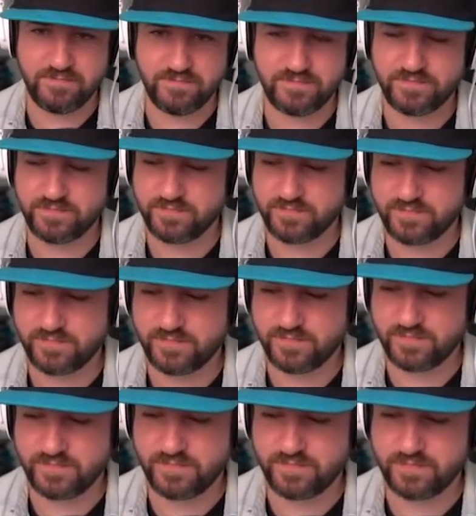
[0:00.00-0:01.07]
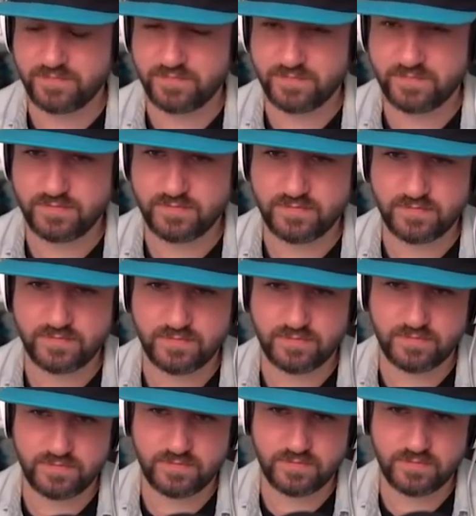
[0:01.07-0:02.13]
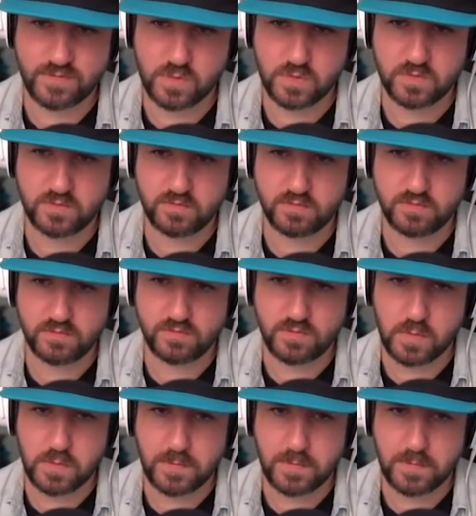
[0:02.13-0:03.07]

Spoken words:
This person isn't speaking.